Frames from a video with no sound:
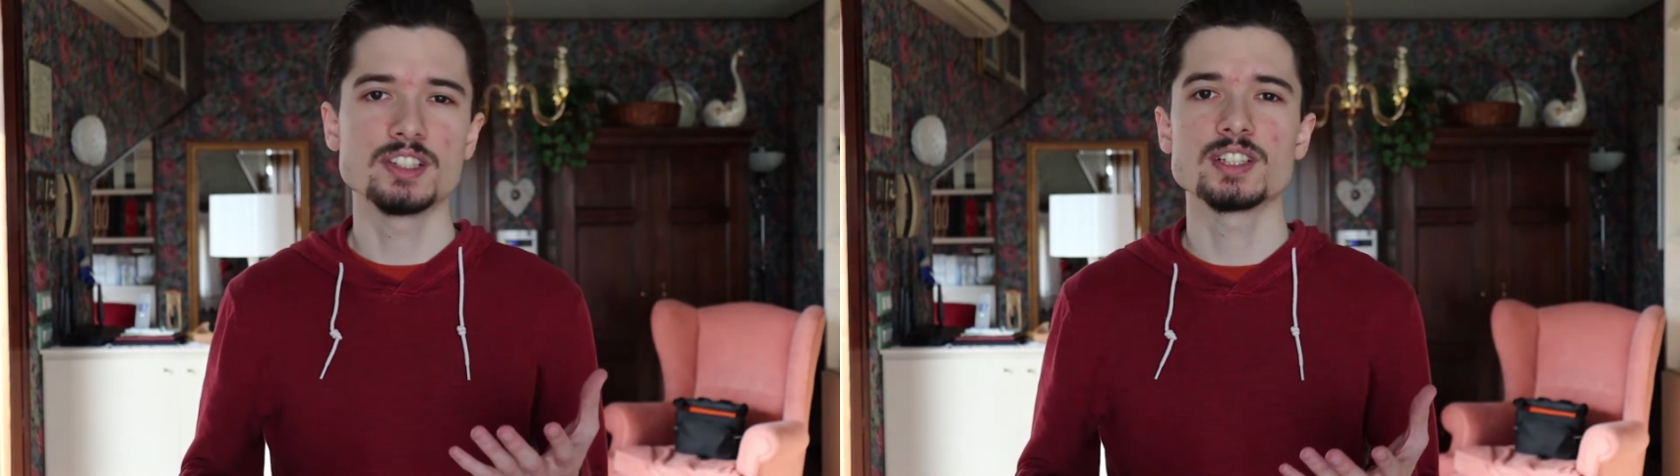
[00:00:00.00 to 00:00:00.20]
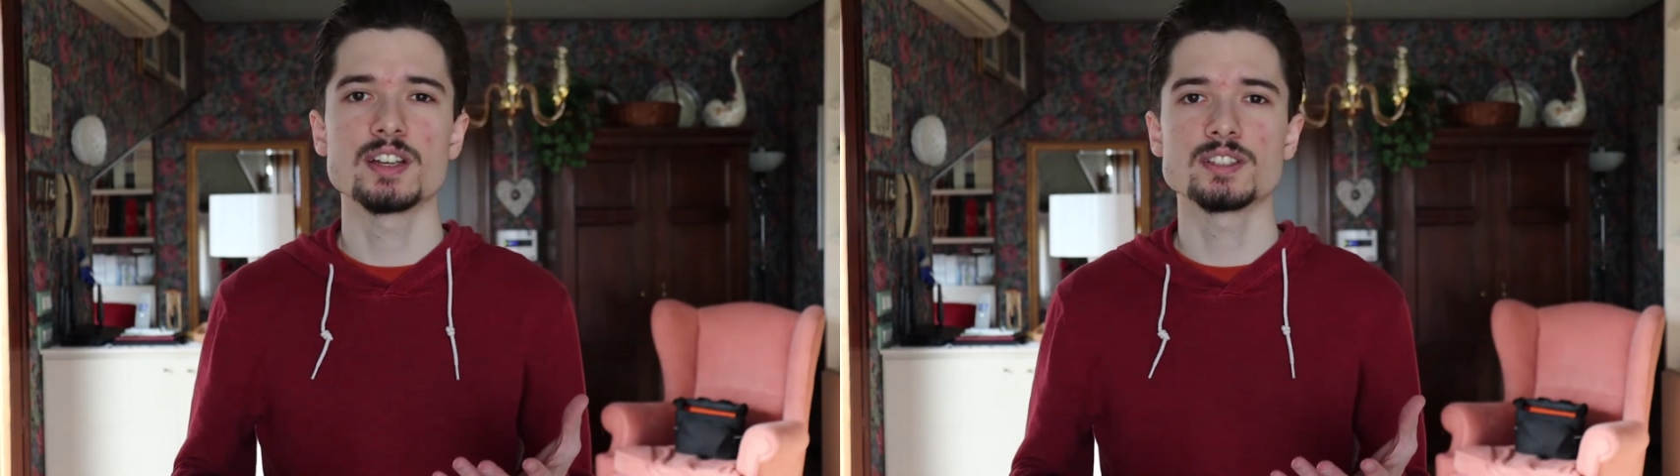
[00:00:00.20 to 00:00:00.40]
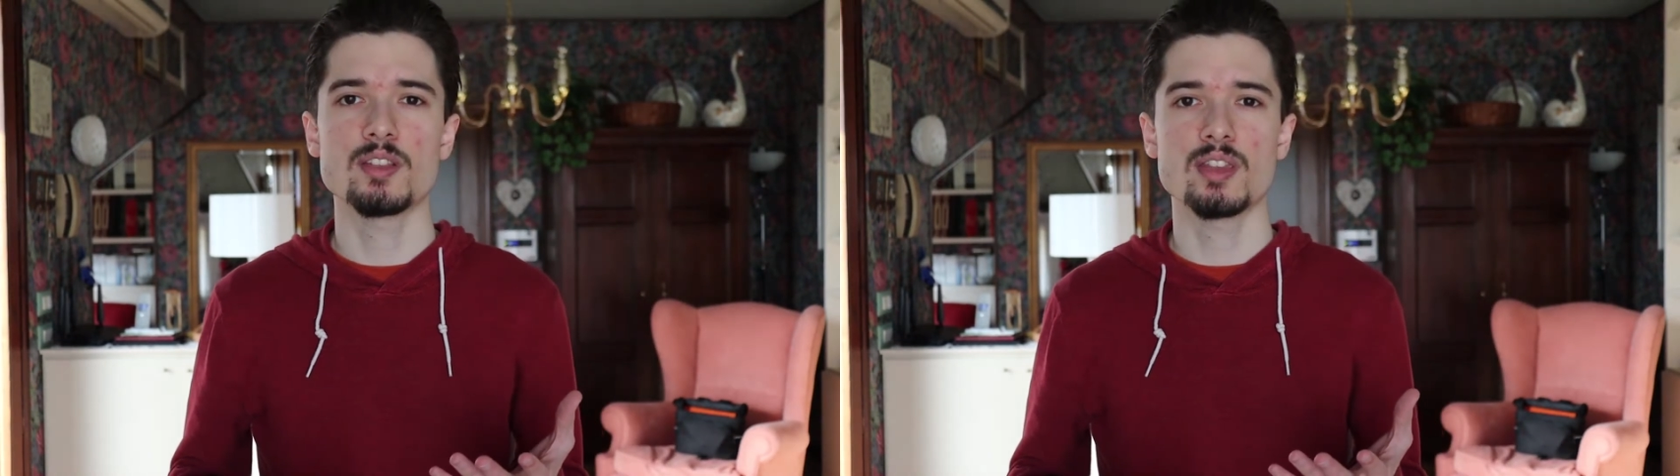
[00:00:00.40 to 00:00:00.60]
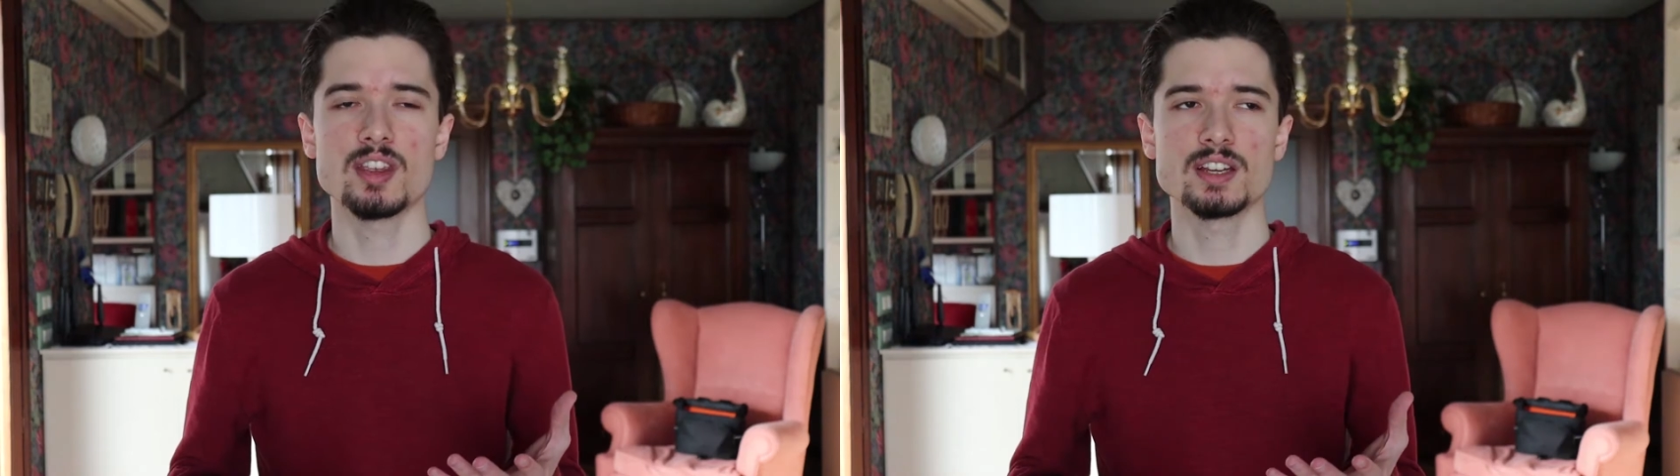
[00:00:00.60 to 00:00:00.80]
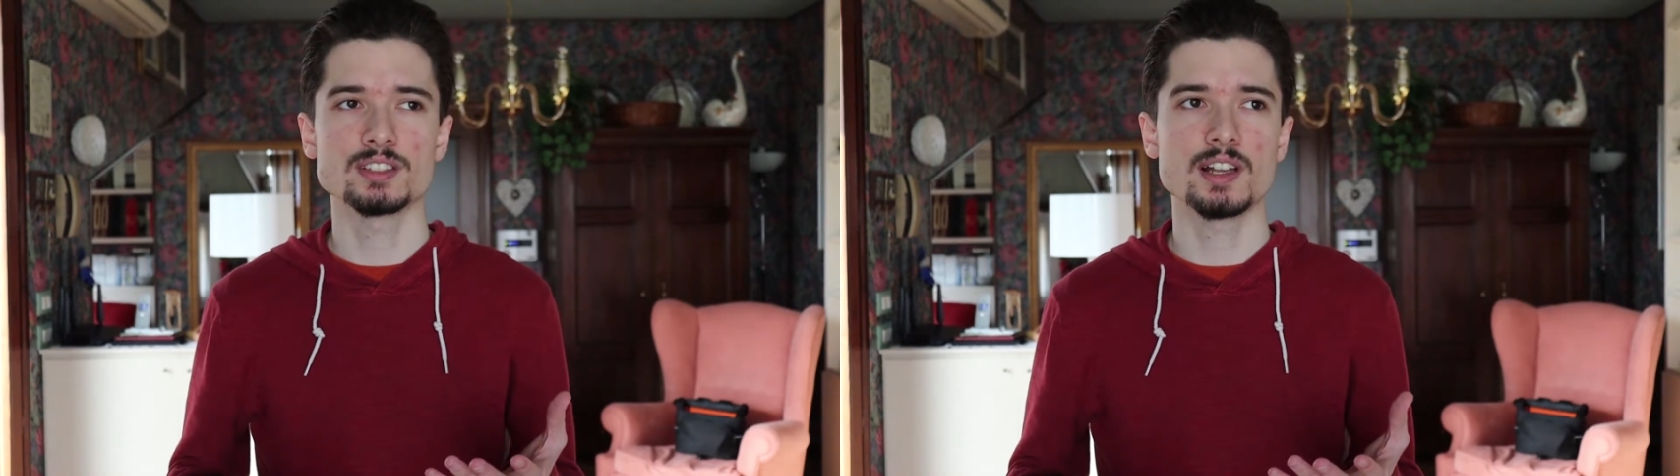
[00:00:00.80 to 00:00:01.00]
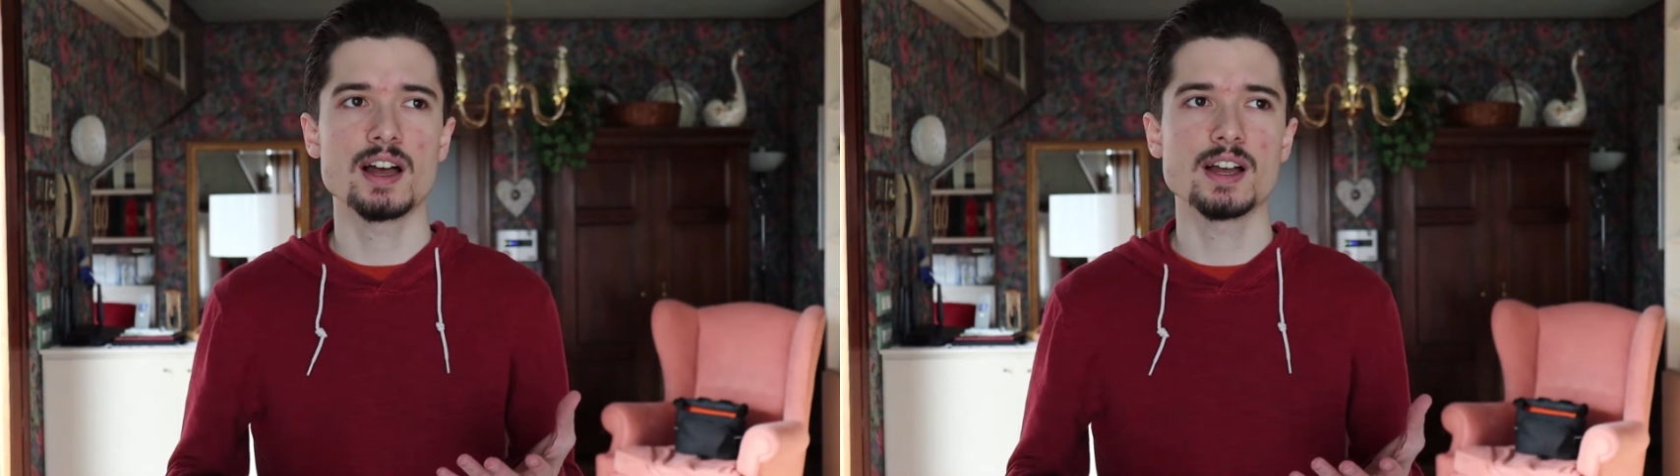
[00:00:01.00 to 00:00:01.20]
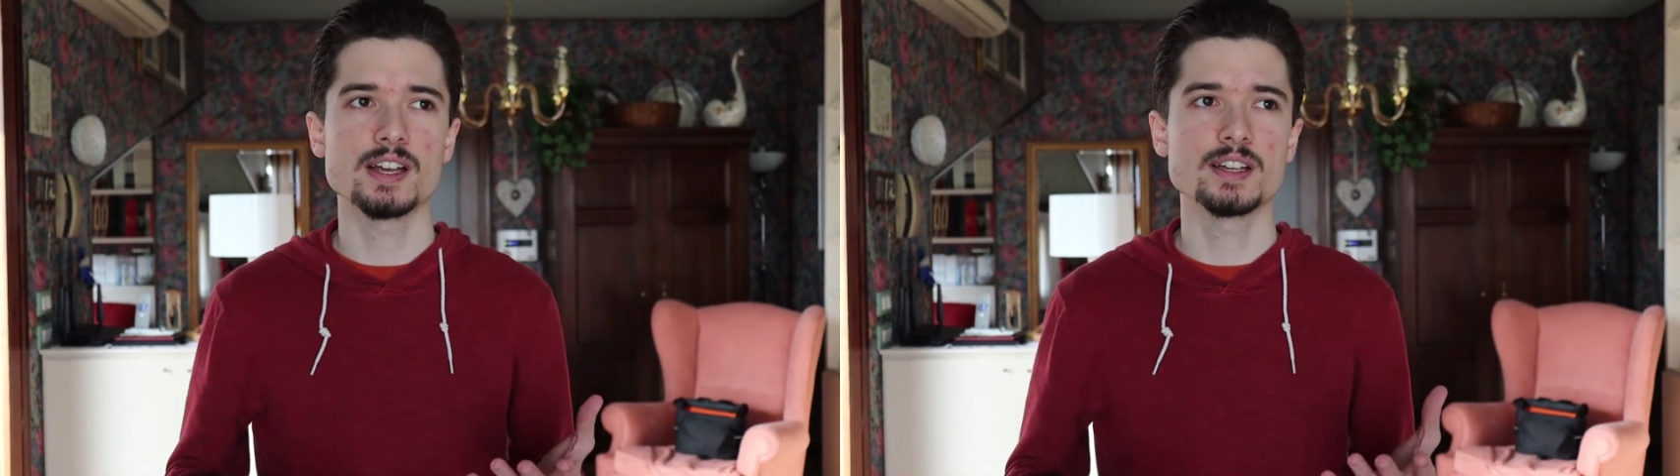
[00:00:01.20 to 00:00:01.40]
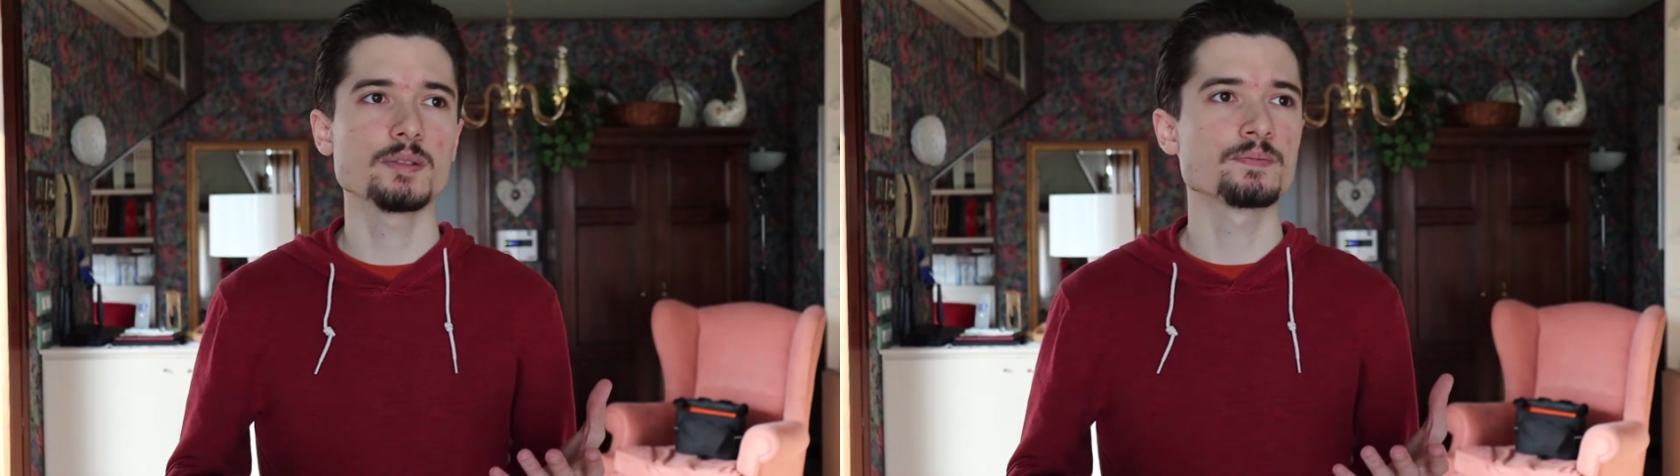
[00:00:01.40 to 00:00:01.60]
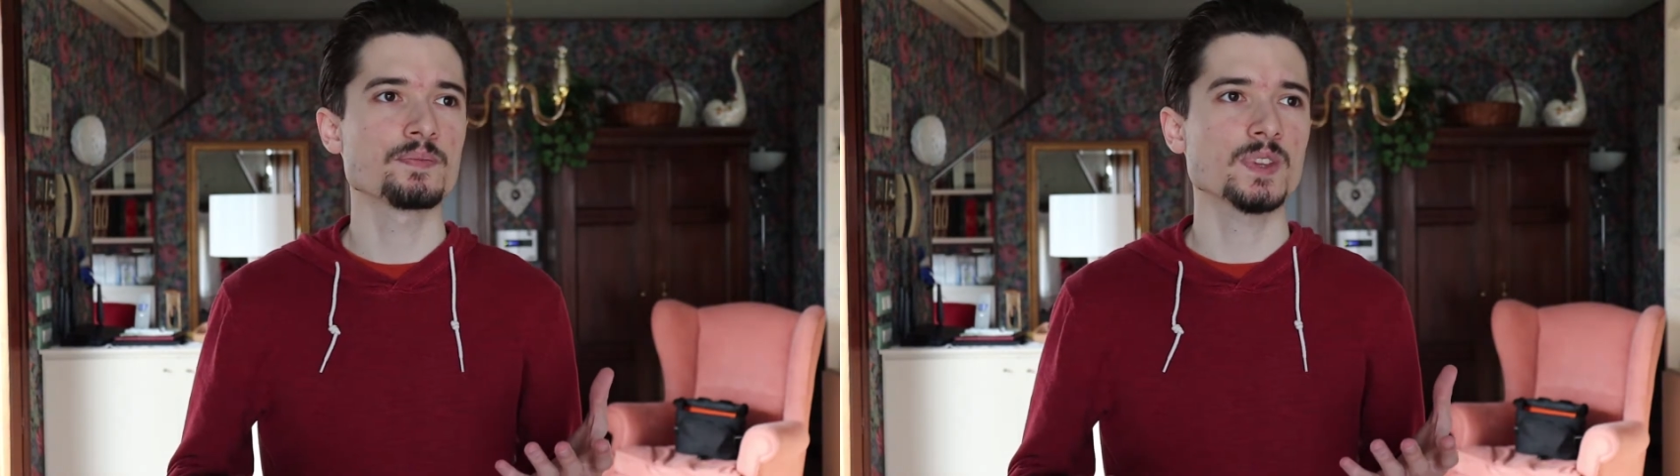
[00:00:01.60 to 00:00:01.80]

says things like